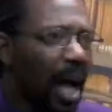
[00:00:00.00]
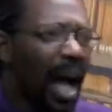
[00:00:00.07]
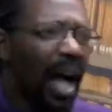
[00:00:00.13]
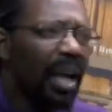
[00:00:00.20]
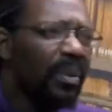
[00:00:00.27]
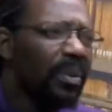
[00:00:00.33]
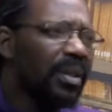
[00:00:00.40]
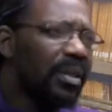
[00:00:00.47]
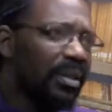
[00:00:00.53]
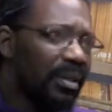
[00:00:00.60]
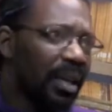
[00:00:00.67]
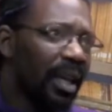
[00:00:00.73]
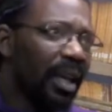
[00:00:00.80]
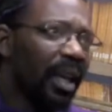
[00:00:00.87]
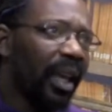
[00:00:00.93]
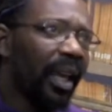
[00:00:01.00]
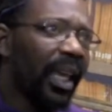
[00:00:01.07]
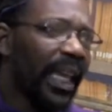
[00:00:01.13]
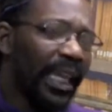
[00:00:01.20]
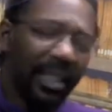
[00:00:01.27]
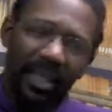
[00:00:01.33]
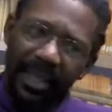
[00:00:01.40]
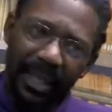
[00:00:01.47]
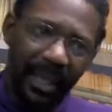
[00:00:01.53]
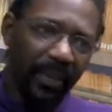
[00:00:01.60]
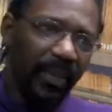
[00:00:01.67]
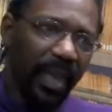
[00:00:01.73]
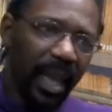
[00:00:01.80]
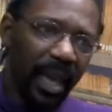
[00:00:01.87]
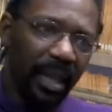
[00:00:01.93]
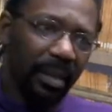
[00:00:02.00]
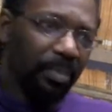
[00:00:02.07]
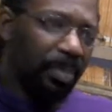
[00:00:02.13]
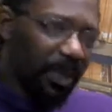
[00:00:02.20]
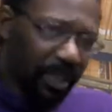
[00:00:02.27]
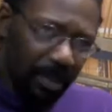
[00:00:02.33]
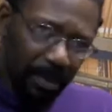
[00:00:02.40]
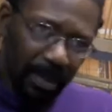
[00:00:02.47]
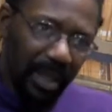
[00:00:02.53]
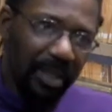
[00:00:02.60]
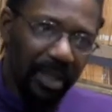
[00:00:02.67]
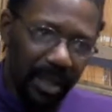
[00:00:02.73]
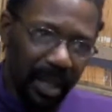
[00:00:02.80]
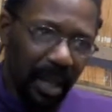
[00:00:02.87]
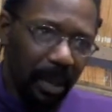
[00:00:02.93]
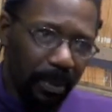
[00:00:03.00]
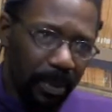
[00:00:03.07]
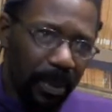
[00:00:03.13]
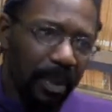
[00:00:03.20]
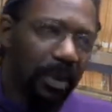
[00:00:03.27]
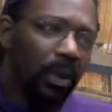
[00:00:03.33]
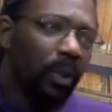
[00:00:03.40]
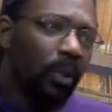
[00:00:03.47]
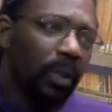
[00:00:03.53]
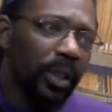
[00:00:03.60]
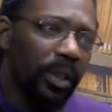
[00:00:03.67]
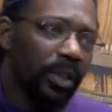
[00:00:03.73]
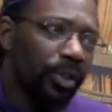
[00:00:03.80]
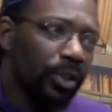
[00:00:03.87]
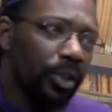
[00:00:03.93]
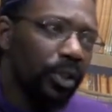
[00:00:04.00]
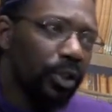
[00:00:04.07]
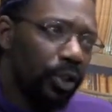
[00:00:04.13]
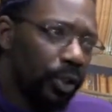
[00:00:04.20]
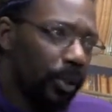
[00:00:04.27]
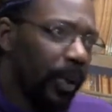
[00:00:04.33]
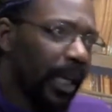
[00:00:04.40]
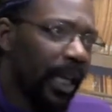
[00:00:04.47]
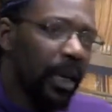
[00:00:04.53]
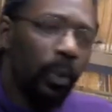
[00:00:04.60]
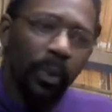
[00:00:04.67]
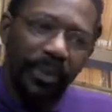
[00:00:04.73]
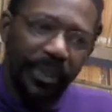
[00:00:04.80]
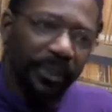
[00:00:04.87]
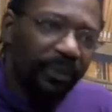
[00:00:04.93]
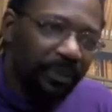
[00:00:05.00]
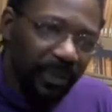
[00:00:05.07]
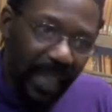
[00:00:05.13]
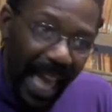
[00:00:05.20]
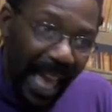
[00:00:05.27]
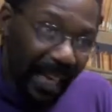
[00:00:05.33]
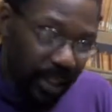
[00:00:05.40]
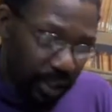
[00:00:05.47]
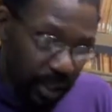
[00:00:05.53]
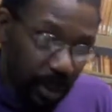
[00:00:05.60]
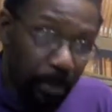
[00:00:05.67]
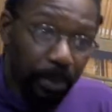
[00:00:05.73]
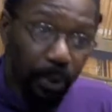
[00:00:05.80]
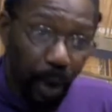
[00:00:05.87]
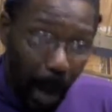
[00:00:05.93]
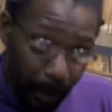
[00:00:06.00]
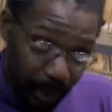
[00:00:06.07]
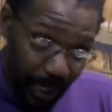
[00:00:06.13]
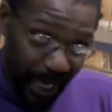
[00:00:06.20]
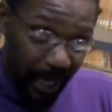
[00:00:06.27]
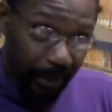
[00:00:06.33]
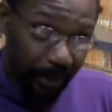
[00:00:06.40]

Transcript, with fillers: I would say it did that, but the misstep was doing it with their flagship property.